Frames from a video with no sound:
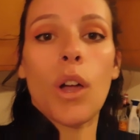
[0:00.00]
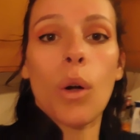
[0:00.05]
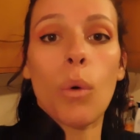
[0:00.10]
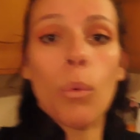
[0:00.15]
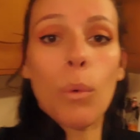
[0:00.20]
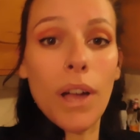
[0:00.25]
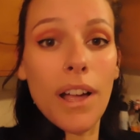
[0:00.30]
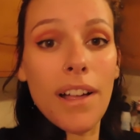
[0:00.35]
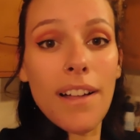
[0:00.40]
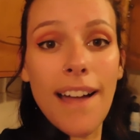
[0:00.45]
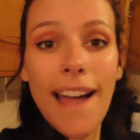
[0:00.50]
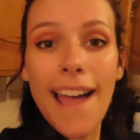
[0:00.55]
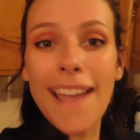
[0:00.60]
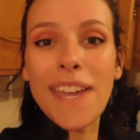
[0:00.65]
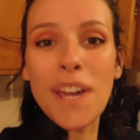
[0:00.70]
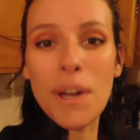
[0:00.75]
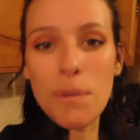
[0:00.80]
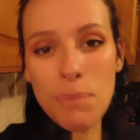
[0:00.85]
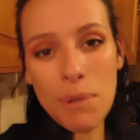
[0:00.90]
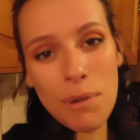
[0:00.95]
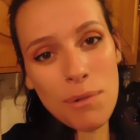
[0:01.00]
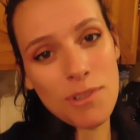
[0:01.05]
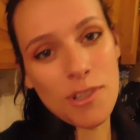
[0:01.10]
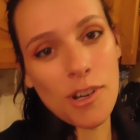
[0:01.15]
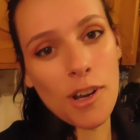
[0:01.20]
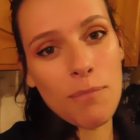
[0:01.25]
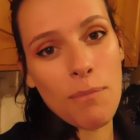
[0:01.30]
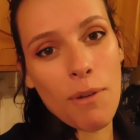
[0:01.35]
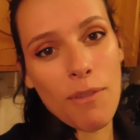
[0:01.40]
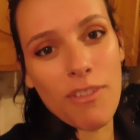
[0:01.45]
Well, I hope you
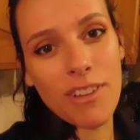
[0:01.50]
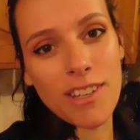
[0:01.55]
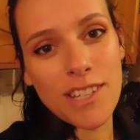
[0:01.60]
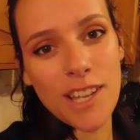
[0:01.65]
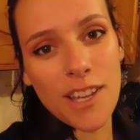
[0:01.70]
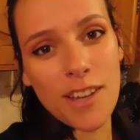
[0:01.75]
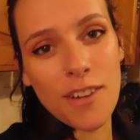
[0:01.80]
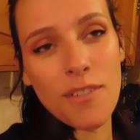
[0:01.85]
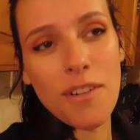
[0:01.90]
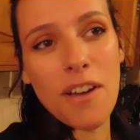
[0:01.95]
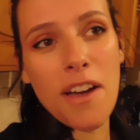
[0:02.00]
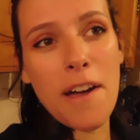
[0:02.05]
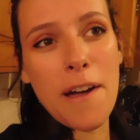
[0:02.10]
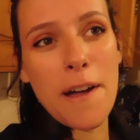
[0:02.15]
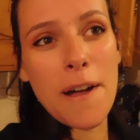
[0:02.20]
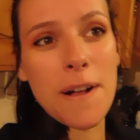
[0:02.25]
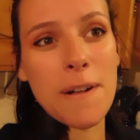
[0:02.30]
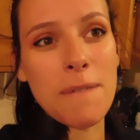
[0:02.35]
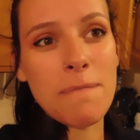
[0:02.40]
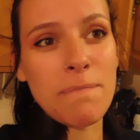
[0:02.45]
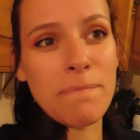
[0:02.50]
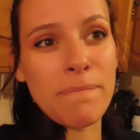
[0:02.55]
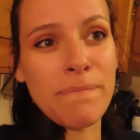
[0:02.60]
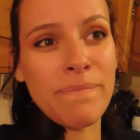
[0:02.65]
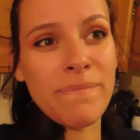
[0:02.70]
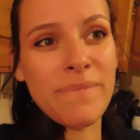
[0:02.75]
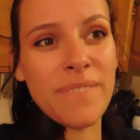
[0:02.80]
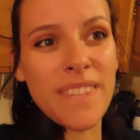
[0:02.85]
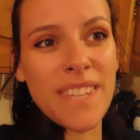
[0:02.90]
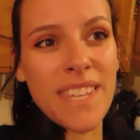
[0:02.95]
enjoyed my video.
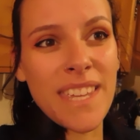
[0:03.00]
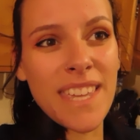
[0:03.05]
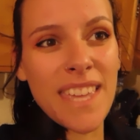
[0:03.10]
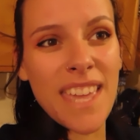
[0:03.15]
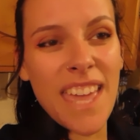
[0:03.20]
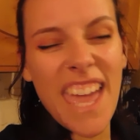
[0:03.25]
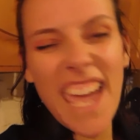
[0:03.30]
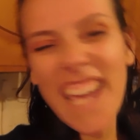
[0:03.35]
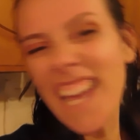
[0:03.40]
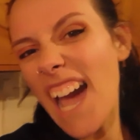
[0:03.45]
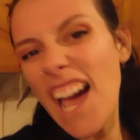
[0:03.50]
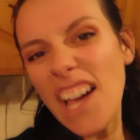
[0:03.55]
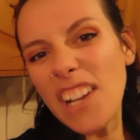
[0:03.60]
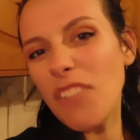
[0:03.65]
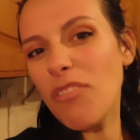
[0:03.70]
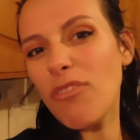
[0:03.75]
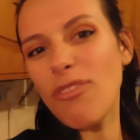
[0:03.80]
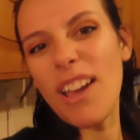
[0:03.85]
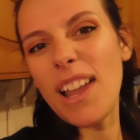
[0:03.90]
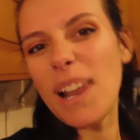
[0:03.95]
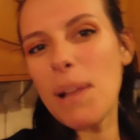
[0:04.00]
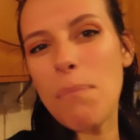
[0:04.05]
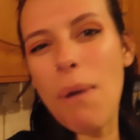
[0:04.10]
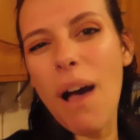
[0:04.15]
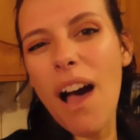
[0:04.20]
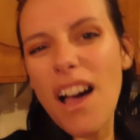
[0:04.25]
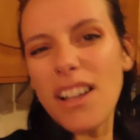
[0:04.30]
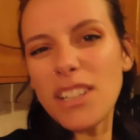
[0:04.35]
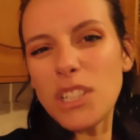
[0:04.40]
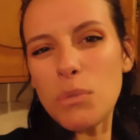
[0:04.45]
It kind of fell
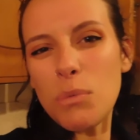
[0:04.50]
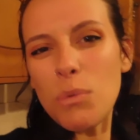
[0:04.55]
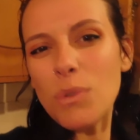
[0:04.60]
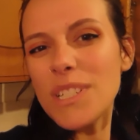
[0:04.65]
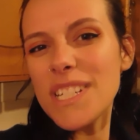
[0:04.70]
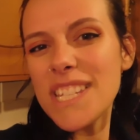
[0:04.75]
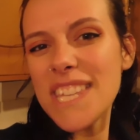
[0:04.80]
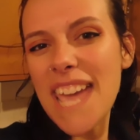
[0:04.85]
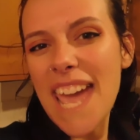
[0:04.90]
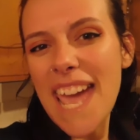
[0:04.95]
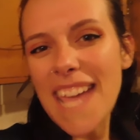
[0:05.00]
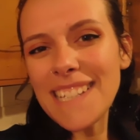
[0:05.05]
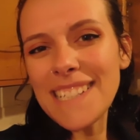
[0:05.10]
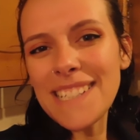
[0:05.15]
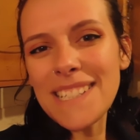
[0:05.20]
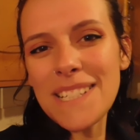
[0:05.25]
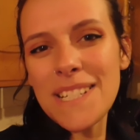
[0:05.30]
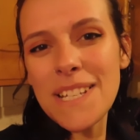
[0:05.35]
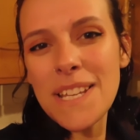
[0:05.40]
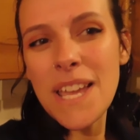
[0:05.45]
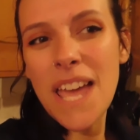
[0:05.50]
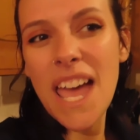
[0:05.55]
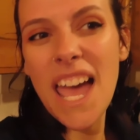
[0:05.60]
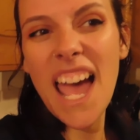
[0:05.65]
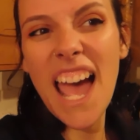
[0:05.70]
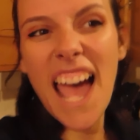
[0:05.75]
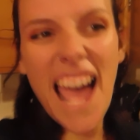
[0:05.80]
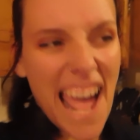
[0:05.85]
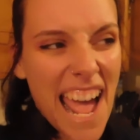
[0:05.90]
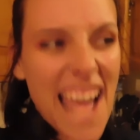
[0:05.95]
apart towards the end,
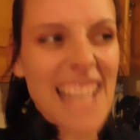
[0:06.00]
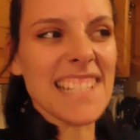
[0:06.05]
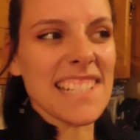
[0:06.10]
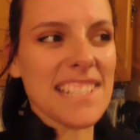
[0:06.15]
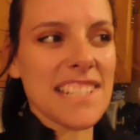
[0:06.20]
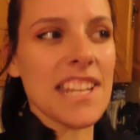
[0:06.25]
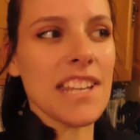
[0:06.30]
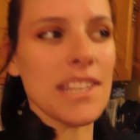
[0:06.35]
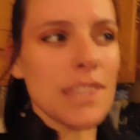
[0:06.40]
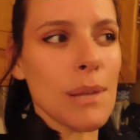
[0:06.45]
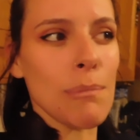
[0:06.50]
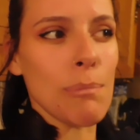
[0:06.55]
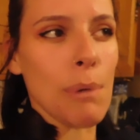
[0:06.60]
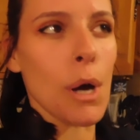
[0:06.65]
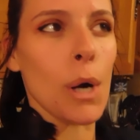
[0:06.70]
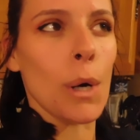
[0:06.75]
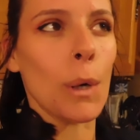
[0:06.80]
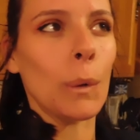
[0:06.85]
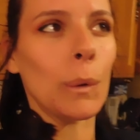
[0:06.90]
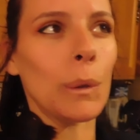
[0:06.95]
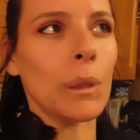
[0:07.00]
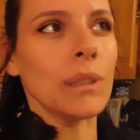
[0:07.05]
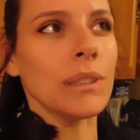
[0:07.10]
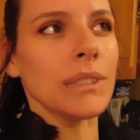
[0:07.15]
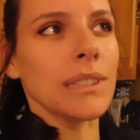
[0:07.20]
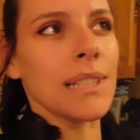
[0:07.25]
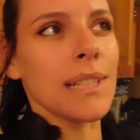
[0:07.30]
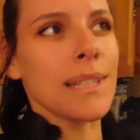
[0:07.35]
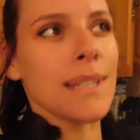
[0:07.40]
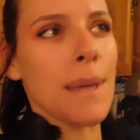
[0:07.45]
as did the bowl,
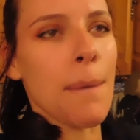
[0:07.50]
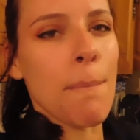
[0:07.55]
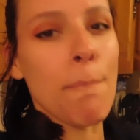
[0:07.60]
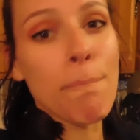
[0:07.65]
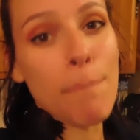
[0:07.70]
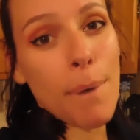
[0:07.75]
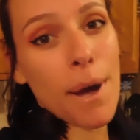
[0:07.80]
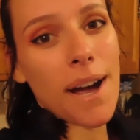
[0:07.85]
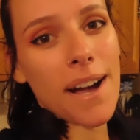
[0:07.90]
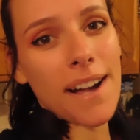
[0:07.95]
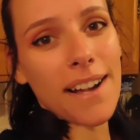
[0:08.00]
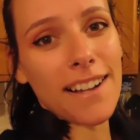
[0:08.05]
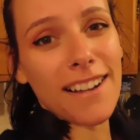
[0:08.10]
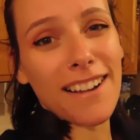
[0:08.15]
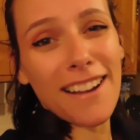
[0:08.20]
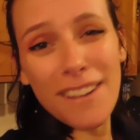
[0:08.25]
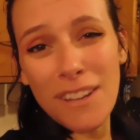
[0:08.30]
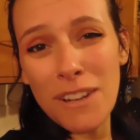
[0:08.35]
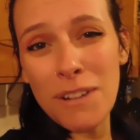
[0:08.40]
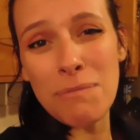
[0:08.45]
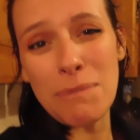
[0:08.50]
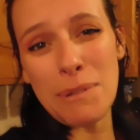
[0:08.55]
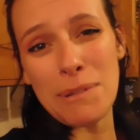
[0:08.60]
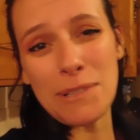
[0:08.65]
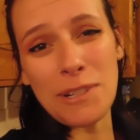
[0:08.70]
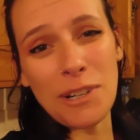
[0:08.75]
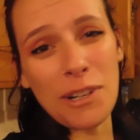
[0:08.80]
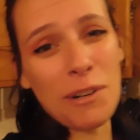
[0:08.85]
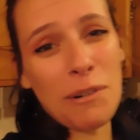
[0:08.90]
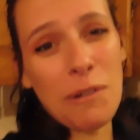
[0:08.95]
but I hope you
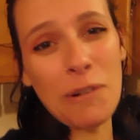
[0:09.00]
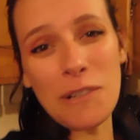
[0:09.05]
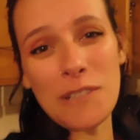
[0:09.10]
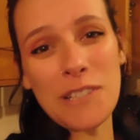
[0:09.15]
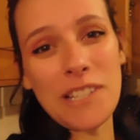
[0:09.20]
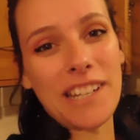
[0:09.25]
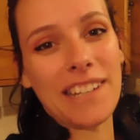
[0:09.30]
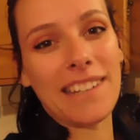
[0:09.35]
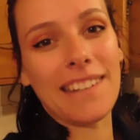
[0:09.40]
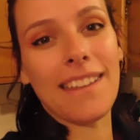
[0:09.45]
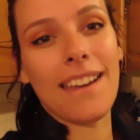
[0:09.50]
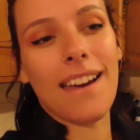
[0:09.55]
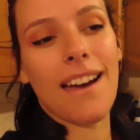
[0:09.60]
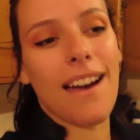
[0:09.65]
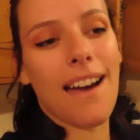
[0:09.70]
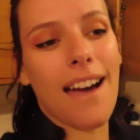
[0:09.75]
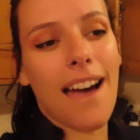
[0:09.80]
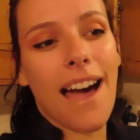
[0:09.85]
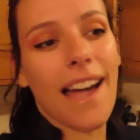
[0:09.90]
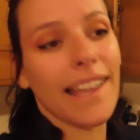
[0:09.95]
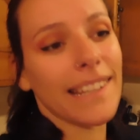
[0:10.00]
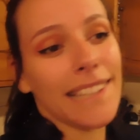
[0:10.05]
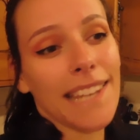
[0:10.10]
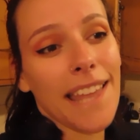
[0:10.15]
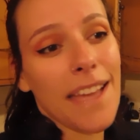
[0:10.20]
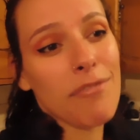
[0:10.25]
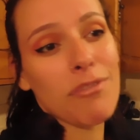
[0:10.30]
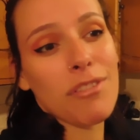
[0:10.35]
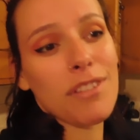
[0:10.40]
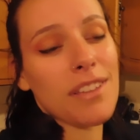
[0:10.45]
enjoyed watching. I
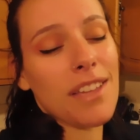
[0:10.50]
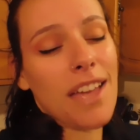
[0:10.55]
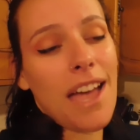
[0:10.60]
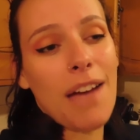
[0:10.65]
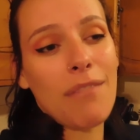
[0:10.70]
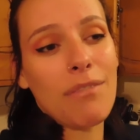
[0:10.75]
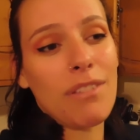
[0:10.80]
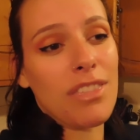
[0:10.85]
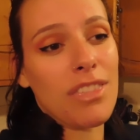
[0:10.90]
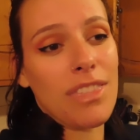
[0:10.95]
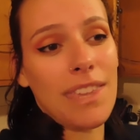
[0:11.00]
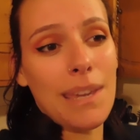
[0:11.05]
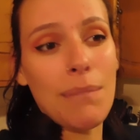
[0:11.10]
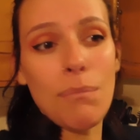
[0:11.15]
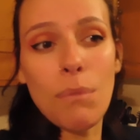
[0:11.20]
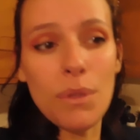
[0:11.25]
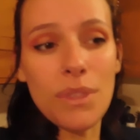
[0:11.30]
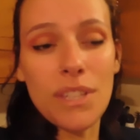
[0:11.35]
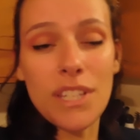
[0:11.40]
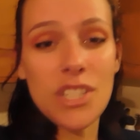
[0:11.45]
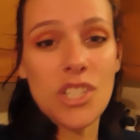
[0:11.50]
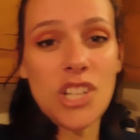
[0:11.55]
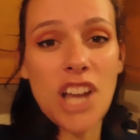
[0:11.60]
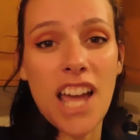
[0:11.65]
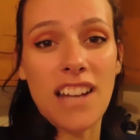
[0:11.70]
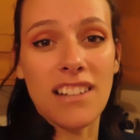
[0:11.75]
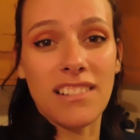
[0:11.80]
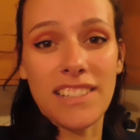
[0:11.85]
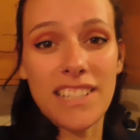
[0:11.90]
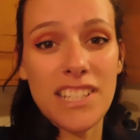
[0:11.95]
never have a theme on this
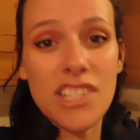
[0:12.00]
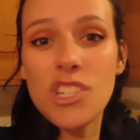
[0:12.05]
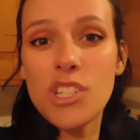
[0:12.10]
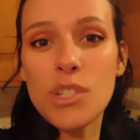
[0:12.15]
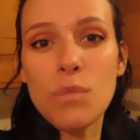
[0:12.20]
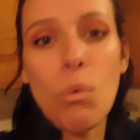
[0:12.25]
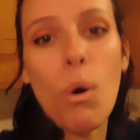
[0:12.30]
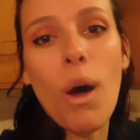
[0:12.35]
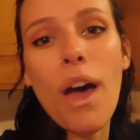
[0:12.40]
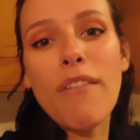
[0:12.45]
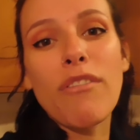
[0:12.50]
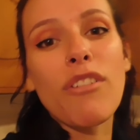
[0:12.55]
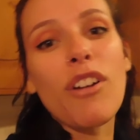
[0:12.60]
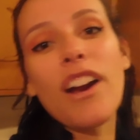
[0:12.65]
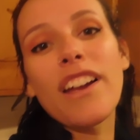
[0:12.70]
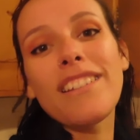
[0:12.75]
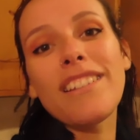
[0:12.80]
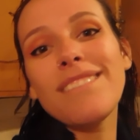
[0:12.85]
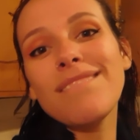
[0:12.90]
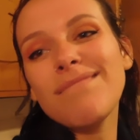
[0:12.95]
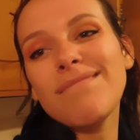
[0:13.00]
channel, it's just whatever I